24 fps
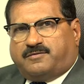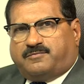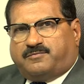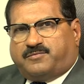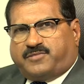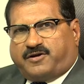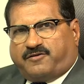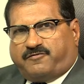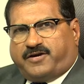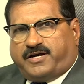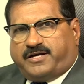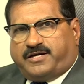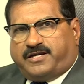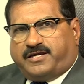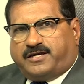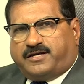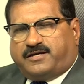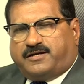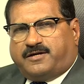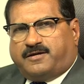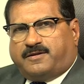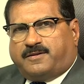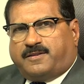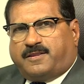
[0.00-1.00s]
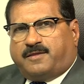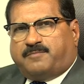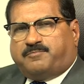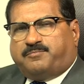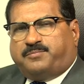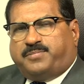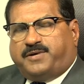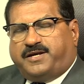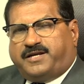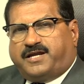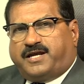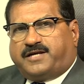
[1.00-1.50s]
providing
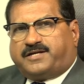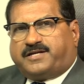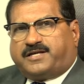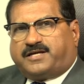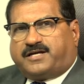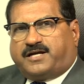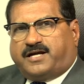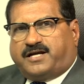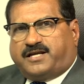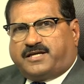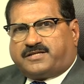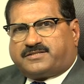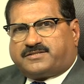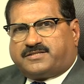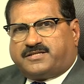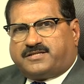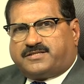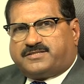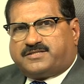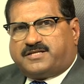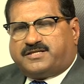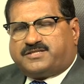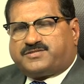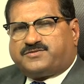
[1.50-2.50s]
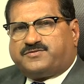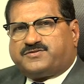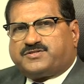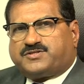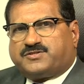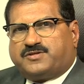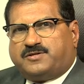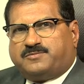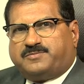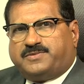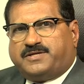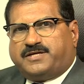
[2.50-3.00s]
pediatric cardiac surgeries, which
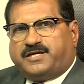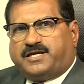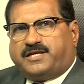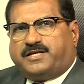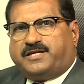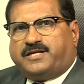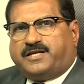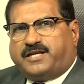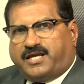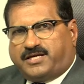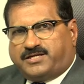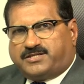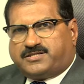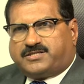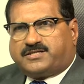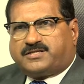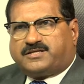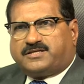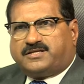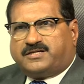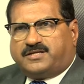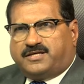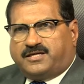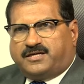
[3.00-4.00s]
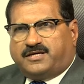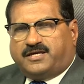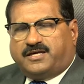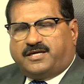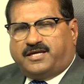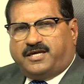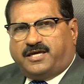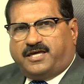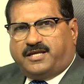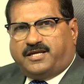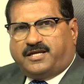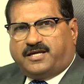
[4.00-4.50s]
will be a niche
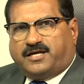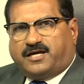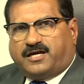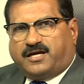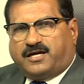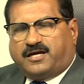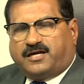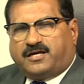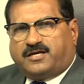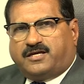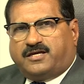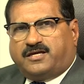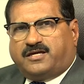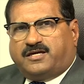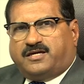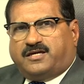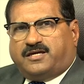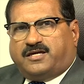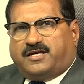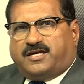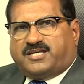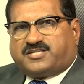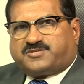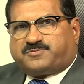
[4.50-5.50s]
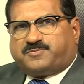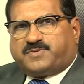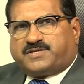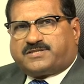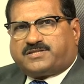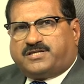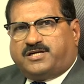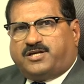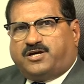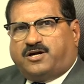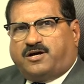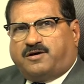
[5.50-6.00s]
area,
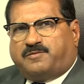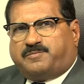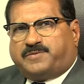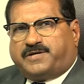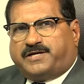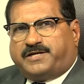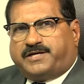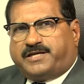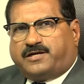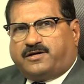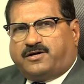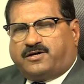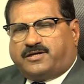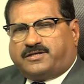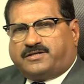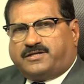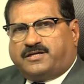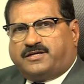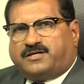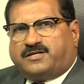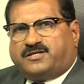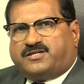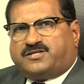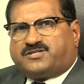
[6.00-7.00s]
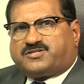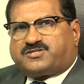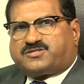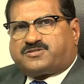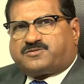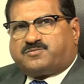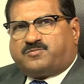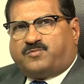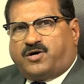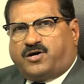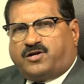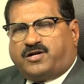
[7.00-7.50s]
especially operating on
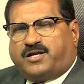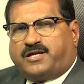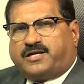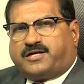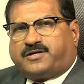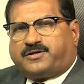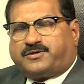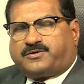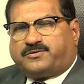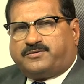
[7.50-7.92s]
smaller